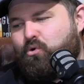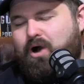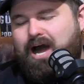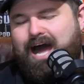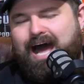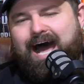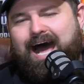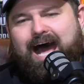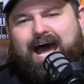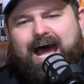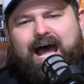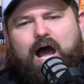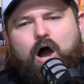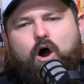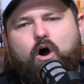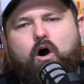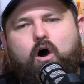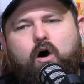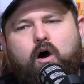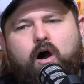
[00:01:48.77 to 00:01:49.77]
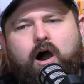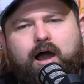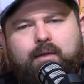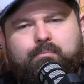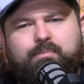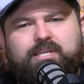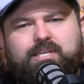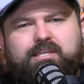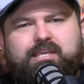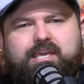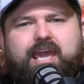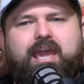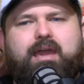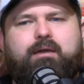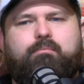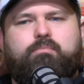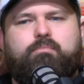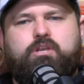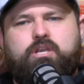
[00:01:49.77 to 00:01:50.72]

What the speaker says: I'm in camp.